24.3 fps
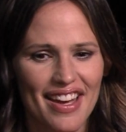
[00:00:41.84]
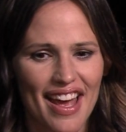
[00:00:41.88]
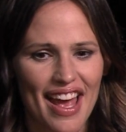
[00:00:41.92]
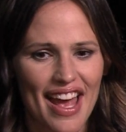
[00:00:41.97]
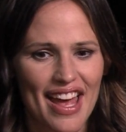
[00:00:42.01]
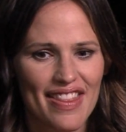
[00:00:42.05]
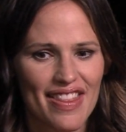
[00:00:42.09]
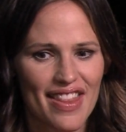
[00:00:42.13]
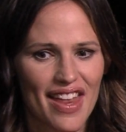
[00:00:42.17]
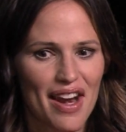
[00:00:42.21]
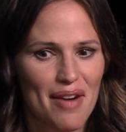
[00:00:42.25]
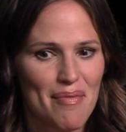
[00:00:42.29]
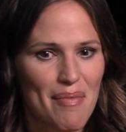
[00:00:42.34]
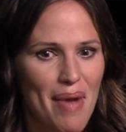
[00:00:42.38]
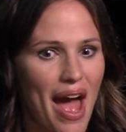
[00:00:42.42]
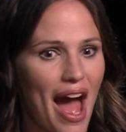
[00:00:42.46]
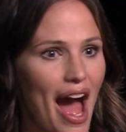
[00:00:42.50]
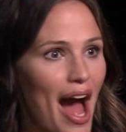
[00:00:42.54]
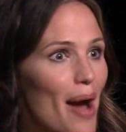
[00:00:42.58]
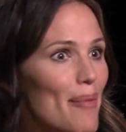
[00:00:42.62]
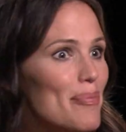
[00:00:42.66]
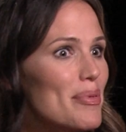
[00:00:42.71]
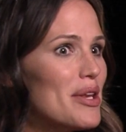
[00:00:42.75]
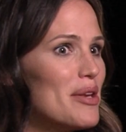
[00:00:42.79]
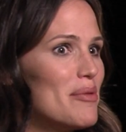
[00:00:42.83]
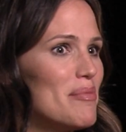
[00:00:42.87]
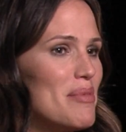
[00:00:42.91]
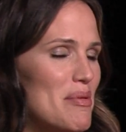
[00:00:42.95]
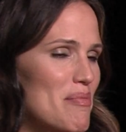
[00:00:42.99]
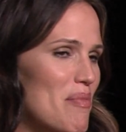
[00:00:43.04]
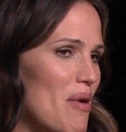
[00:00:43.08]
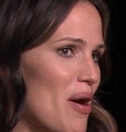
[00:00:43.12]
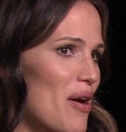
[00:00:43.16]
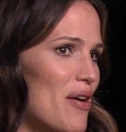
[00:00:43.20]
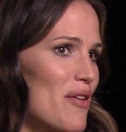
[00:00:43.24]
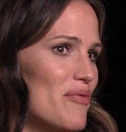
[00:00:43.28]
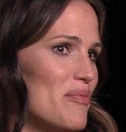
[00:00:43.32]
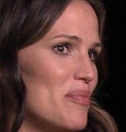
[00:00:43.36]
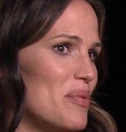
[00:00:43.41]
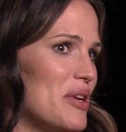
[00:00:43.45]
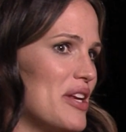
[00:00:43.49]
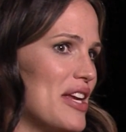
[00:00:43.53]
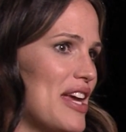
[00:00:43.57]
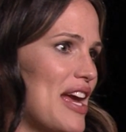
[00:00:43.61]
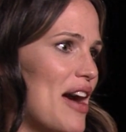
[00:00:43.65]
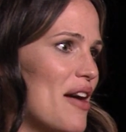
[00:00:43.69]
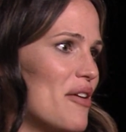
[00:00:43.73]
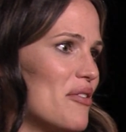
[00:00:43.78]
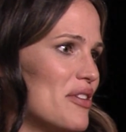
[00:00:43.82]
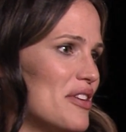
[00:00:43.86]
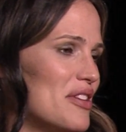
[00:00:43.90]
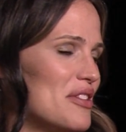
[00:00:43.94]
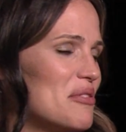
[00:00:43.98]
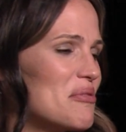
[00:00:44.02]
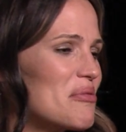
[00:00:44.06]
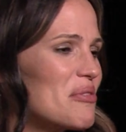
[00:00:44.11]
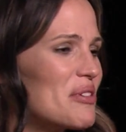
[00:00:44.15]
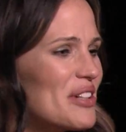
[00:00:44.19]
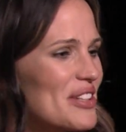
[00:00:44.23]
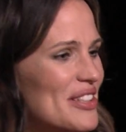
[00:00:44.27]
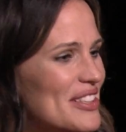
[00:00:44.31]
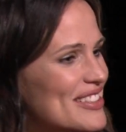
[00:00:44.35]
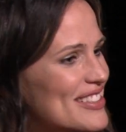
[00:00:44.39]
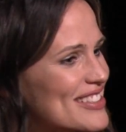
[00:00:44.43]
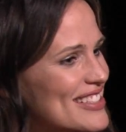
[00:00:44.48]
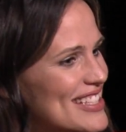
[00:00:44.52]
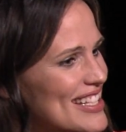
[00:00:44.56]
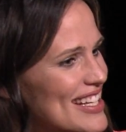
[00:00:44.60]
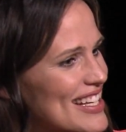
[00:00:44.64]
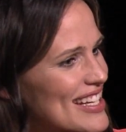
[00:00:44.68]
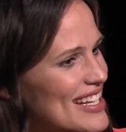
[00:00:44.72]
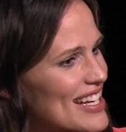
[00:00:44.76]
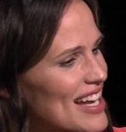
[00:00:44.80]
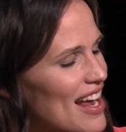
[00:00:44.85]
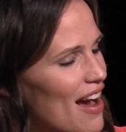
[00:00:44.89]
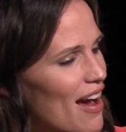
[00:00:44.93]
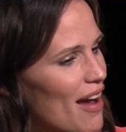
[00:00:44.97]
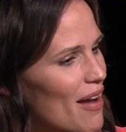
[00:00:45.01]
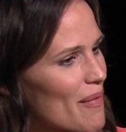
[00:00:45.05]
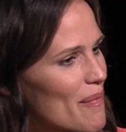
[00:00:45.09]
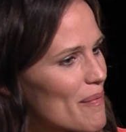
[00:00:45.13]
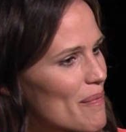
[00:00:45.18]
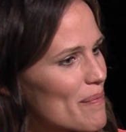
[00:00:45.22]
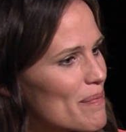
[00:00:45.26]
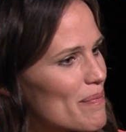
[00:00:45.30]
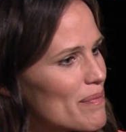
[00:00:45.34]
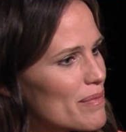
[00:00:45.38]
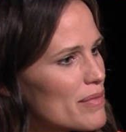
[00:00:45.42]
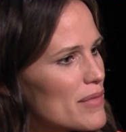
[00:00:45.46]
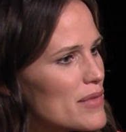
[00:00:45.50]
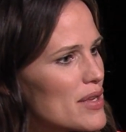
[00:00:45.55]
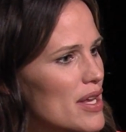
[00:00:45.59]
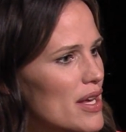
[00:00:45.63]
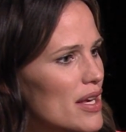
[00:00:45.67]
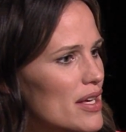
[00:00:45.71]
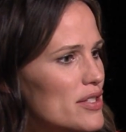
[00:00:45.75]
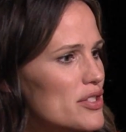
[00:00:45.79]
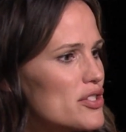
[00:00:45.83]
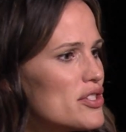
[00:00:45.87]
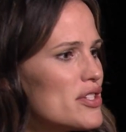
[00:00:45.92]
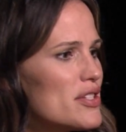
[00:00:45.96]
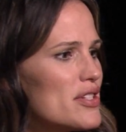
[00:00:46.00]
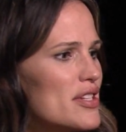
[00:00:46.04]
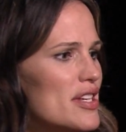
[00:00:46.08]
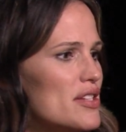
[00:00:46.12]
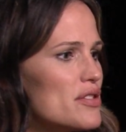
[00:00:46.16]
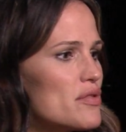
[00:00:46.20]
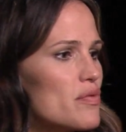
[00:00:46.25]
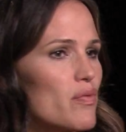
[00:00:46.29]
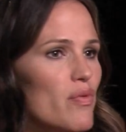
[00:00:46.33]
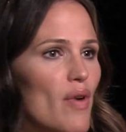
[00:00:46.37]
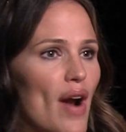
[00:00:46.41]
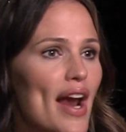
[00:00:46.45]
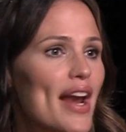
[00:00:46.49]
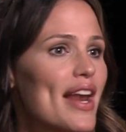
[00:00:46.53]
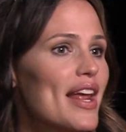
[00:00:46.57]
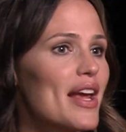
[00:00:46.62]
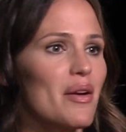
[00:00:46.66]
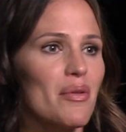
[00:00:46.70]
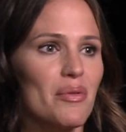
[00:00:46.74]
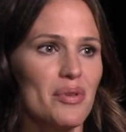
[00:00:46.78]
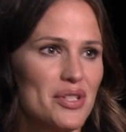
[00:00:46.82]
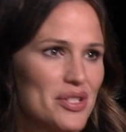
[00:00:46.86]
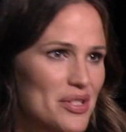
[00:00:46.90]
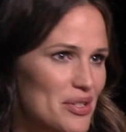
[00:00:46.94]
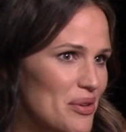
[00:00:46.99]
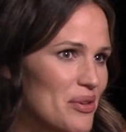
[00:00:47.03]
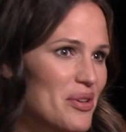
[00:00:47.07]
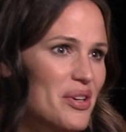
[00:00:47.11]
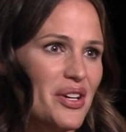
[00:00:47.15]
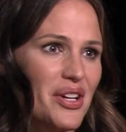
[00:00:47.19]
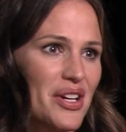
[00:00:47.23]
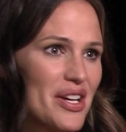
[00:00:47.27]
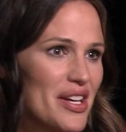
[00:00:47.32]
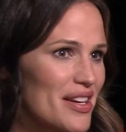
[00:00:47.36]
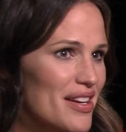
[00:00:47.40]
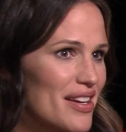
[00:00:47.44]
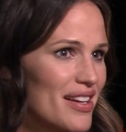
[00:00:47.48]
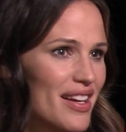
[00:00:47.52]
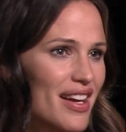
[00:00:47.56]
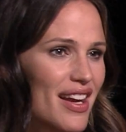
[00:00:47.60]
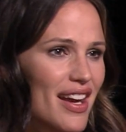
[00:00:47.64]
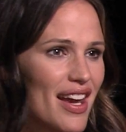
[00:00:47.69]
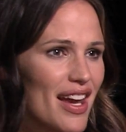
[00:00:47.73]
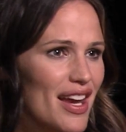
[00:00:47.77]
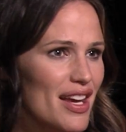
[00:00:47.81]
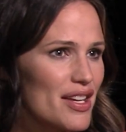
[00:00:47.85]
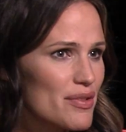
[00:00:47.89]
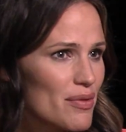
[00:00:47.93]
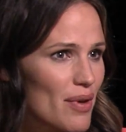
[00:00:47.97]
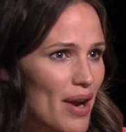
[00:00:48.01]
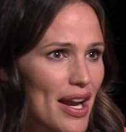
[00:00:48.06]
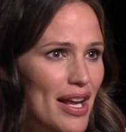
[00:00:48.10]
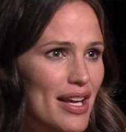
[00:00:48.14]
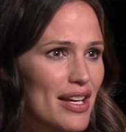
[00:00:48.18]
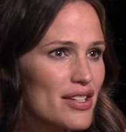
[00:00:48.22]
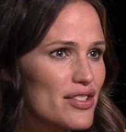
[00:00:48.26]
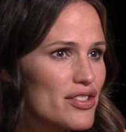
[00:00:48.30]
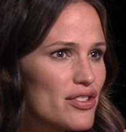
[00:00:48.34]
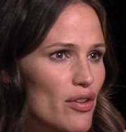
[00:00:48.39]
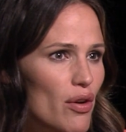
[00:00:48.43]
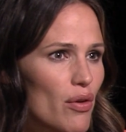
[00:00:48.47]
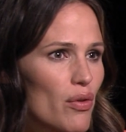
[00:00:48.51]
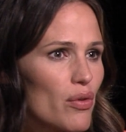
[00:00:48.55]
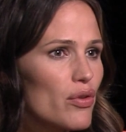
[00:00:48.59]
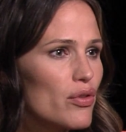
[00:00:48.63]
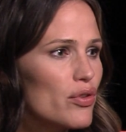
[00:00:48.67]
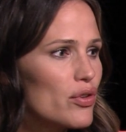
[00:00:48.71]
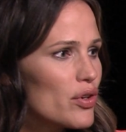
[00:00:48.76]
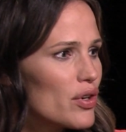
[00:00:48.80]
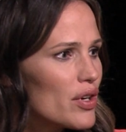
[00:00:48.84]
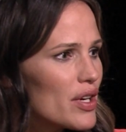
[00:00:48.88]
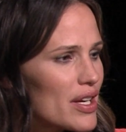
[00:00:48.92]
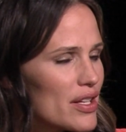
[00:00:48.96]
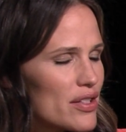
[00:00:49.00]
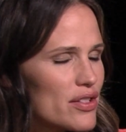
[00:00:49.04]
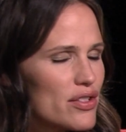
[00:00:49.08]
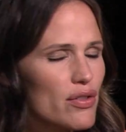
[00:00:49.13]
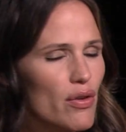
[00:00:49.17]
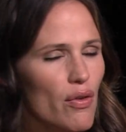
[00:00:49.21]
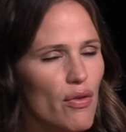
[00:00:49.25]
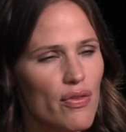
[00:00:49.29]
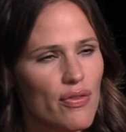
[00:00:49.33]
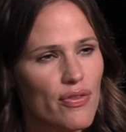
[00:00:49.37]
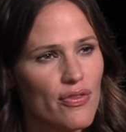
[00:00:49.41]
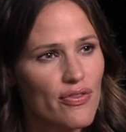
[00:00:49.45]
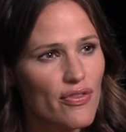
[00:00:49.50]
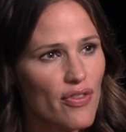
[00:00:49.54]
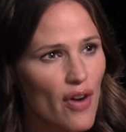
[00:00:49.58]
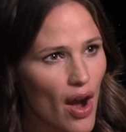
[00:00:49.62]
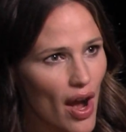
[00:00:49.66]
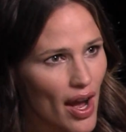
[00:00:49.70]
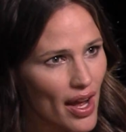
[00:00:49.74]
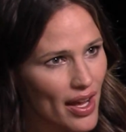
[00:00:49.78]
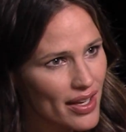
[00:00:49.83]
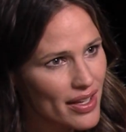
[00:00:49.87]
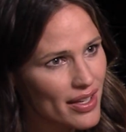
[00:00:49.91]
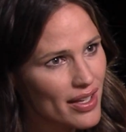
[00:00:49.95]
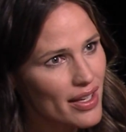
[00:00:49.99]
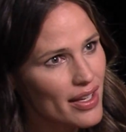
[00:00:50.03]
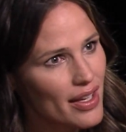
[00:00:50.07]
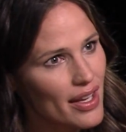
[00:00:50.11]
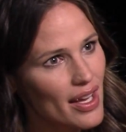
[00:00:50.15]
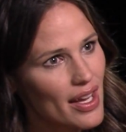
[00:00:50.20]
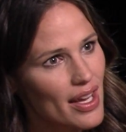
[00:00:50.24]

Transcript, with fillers: and that I'm happy to be part of putting out in the world, it um, his just his writing was so good. His writing is so good. It's so fun.